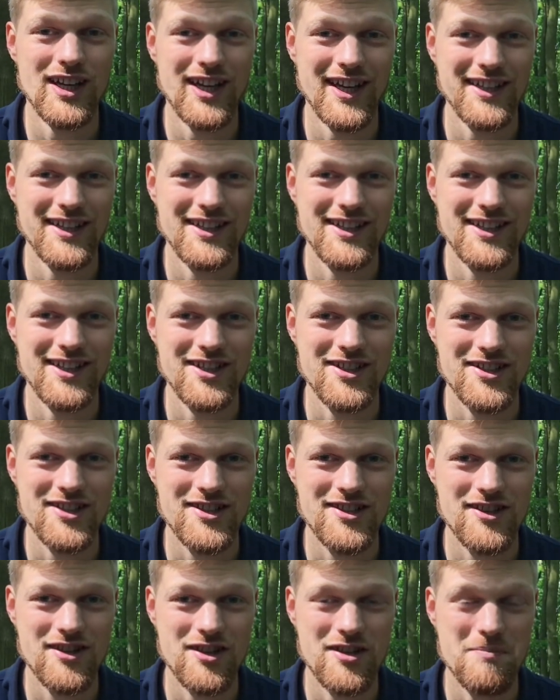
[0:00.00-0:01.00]
Rainer
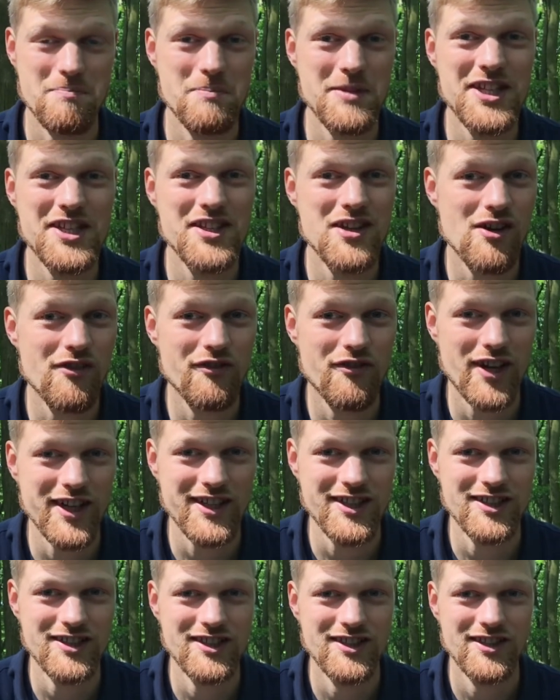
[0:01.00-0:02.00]
is the media
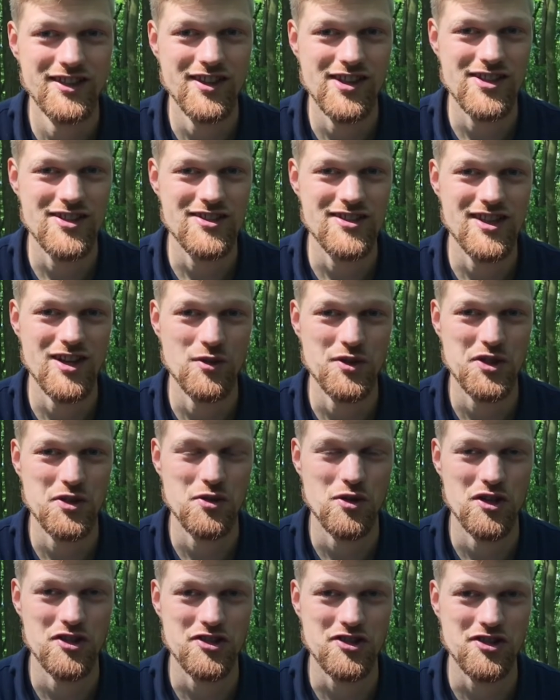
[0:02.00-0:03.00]
fire. This is how he
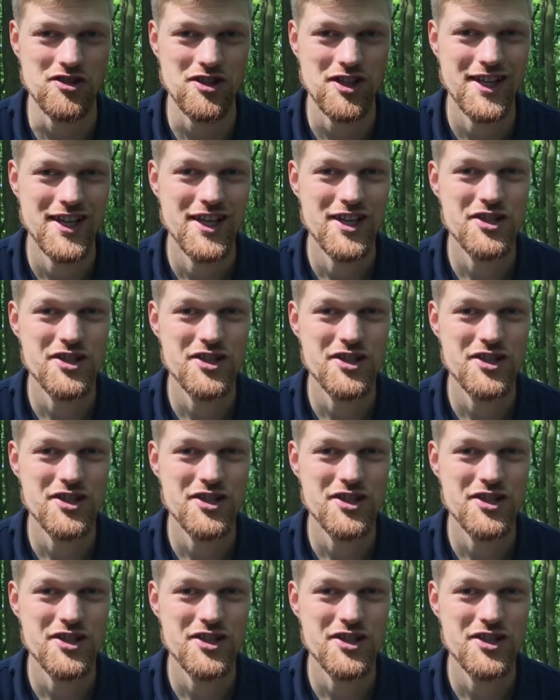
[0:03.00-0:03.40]
calls it.